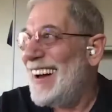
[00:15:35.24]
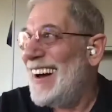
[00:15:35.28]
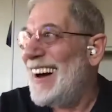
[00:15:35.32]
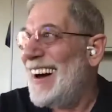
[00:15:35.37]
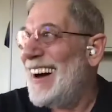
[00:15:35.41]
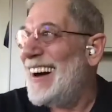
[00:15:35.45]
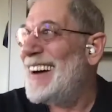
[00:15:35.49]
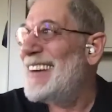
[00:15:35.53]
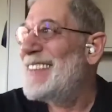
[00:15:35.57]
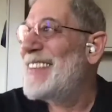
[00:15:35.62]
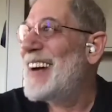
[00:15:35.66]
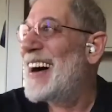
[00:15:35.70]

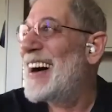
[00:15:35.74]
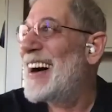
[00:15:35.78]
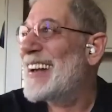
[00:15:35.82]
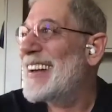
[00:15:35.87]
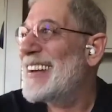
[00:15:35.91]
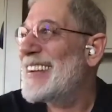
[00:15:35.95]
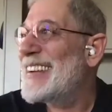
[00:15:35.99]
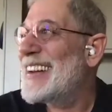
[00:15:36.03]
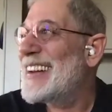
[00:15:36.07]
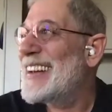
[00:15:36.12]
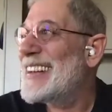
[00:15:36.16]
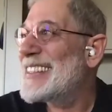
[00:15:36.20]
Oh my
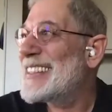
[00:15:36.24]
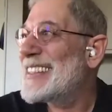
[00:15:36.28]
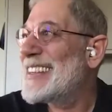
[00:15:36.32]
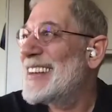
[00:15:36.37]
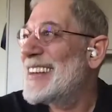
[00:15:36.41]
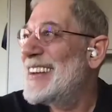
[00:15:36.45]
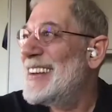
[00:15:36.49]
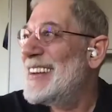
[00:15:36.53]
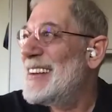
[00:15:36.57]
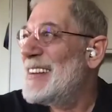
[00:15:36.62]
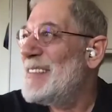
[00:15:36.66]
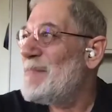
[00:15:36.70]
goodness.
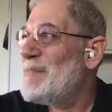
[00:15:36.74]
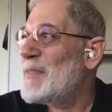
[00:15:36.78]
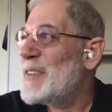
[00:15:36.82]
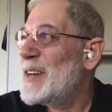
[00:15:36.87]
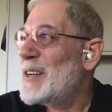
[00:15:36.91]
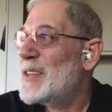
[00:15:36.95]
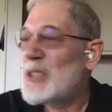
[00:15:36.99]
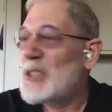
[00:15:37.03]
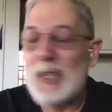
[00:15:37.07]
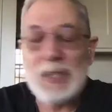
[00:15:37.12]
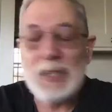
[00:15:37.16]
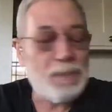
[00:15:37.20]

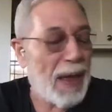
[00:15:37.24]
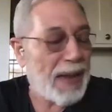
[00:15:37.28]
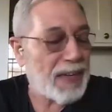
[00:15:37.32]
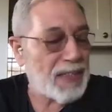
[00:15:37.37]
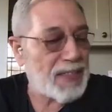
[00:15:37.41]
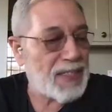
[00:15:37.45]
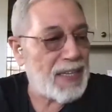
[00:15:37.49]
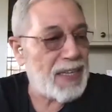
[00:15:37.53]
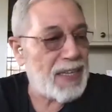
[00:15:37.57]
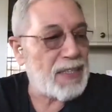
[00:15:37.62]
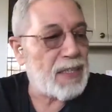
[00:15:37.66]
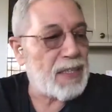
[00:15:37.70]
Just back
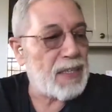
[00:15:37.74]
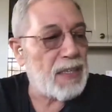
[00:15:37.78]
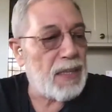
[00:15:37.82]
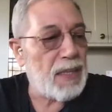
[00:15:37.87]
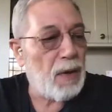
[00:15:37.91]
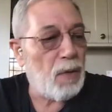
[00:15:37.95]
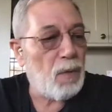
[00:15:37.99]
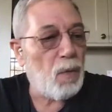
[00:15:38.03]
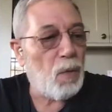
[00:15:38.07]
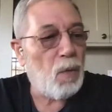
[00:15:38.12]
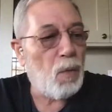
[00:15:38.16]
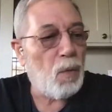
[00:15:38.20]
to this.
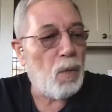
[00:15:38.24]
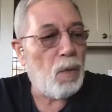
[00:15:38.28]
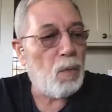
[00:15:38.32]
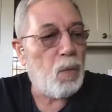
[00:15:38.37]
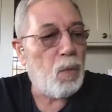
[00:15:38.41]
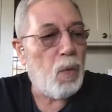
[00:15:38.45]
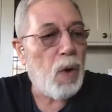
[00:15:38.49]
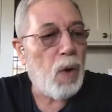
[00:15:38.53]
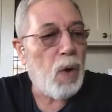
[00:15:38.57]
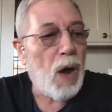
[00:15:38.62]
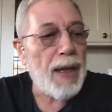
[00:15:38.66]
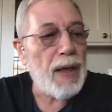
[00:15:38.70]

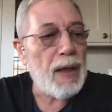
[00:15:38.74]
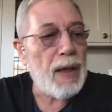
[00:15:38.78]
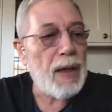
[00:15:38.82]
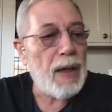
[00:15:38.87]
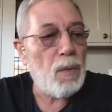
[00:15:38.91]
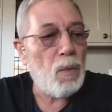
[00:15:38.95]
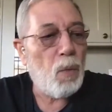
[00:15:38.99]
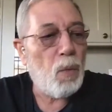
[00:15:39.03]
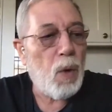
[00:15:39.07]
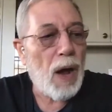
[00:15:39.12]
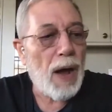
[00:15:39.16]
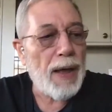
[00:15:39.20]

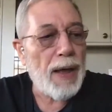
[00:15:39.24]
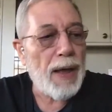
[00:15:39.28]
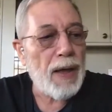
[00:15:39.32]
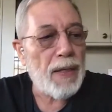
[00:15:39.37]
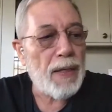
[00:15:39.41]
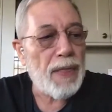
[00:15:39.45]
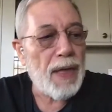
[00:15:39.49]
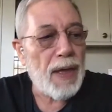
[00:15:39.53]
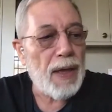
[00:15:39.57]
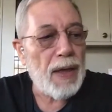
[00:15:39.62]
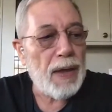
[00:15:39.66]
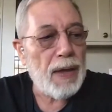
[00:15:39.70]
Why are
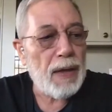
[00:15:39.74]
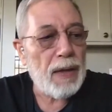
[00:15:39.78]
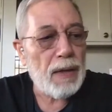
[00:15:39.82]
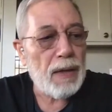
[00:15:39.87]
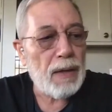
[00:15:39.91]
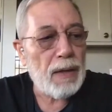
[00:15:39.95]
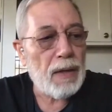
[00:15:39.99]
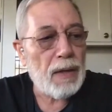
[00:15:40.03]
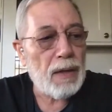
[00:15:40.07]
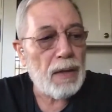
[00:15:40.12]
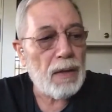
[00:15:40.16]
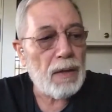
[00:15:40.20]

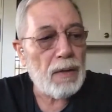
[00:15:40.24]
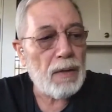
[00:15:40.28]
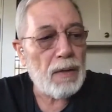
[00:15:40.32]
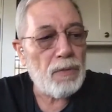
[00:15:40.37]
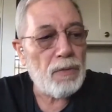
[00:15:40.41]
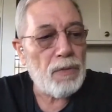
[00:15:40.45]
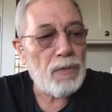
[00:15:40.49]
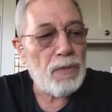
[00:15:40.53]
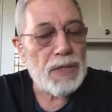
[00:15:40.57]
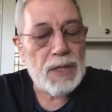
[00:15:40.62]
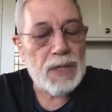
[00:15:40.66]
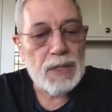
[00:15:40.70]
they
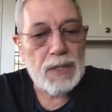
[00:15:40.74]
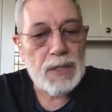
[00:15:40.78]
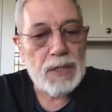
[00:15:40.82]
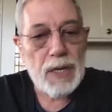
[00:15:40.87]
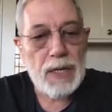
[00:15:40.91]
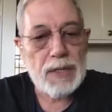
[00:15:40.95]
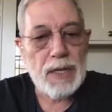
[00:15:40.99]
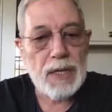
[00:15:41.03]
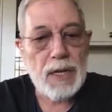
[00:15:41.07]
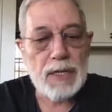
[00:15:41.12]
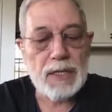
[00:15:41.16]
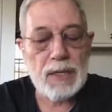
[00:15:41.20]
resistant?
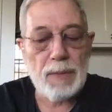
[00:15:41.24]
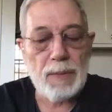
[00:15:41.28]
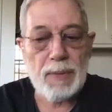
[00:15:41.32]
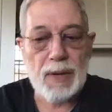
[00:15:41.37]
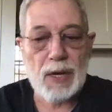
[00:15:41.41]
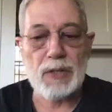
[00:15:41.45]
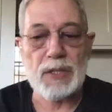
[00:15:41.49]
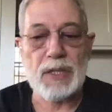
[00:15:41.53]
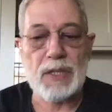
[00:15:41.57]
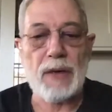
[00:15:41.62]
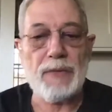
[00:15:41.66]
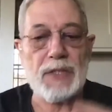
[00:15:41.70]
Is it
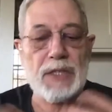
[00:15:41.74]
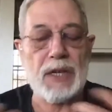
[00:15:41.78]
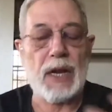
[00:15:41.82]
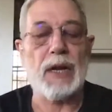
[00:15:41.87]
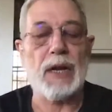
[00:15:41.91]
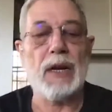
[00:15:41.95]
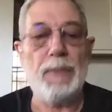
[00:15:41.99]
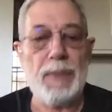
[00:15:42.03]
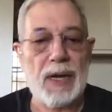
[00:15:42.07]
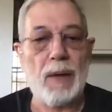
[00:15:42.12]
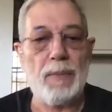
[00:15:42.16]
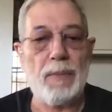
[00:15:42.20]
because they've
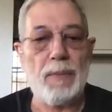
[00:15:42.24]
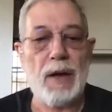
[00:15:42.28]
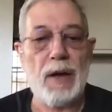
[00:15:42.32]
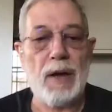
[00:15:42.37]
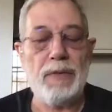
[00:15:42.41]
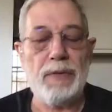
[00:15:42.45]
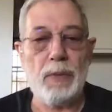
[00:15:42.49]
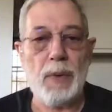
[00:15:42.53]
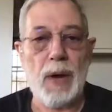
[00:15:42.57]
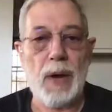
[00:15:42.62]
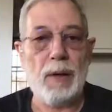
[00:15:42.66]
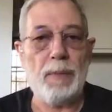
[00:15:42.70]
suddenly become
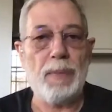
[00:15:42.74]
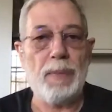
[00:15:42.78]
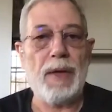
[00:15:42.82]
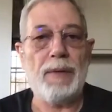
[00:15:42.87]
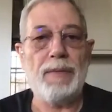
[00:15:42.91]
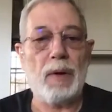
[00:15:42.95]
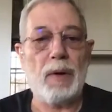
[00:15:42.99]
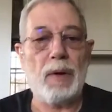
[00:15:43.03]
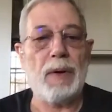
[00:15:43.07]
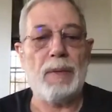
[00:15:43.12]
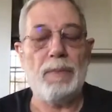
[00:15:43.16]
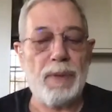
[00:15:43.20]
overwhelmed? They've
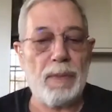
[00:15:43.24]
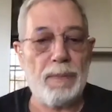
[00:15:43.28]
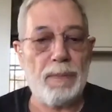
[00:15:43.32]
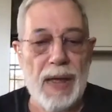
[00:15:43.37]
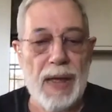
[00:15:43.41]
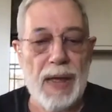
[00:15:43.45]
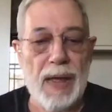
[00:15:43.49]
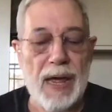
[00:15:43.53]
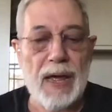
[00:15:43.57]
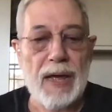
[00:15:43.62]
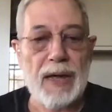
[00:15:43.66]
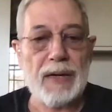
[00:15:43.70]
not been
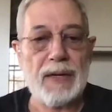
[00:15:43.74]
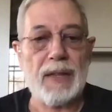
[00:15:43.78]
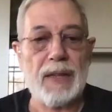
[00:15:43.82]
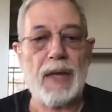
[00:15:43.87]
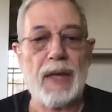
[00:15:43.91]
prepared?